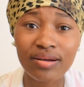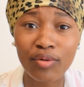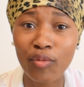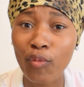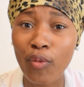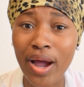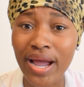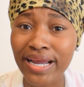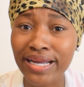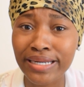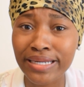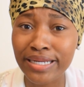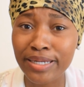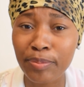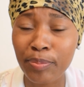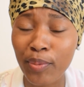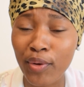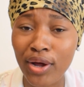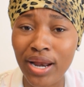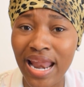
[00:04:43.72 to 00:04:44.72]
why
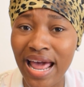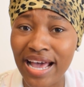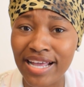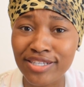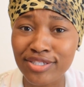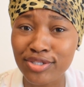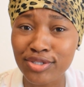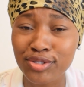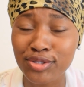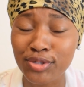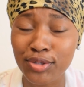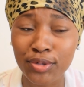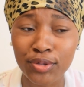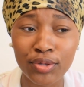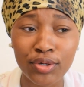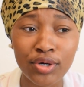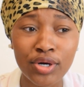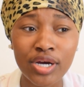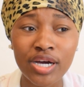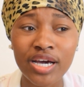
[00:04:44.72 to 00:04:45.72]
did paul have
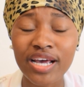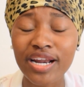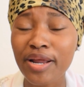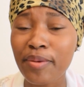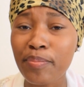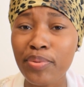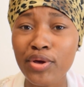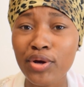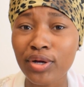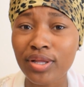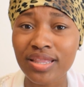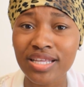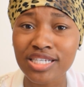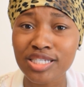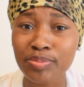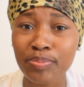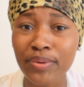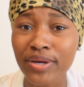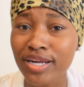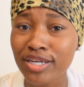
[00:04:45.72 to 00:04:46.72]
to rebuke the
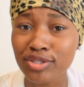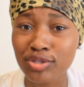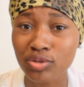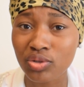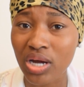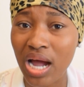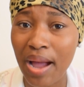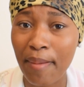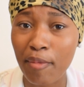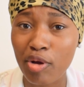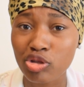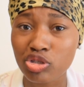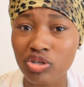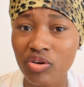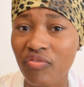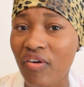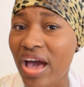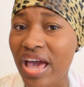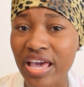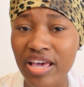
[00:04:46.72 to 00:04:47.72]
spirit to come out
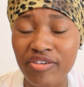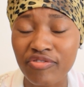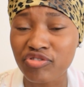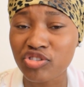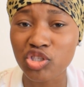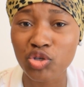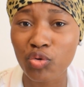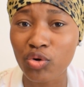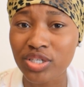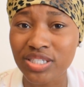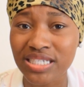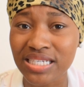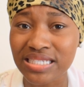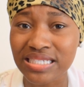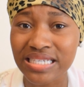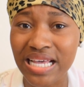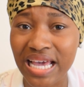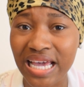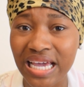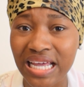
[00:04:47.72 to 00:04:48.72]
of her if she wasn't
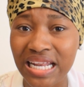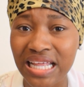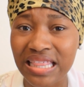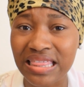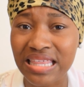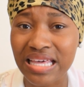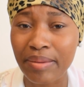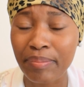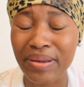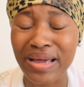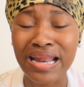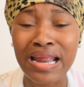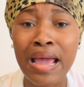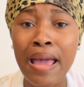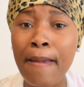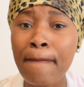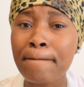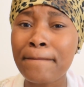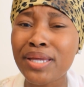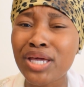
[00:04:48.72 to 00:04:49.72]
saying anything but
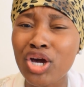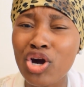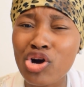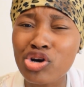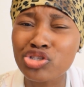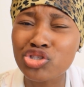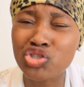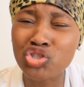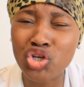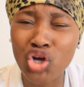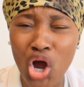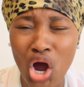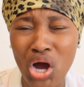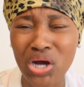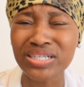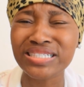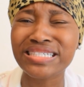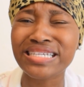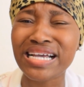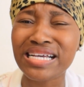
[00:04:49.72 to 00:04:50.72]
Because
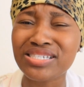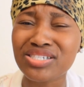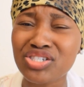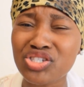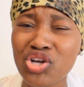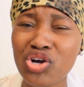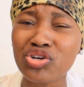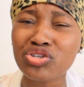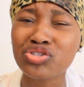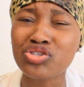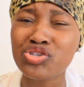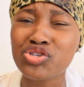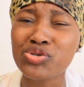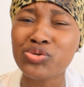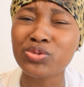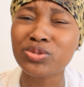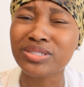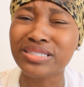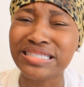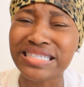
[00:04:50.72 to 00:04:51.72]
God does not
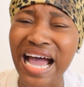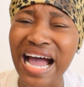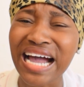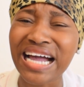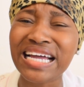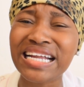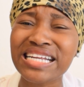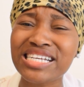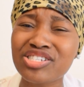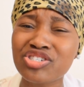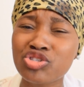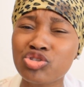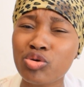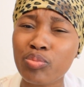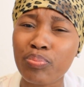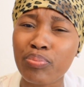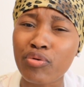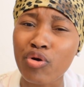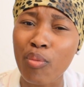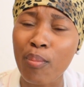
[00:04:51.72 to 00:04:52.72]
use darkness to
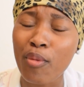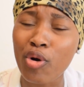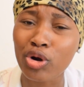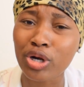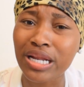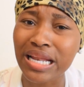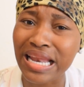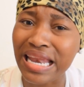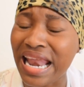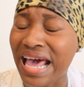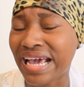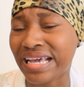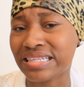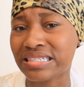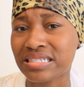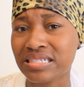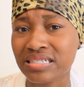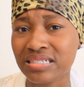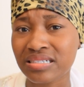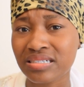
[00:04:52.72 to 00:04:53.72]
promote
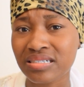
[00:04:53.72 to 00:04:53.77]
light.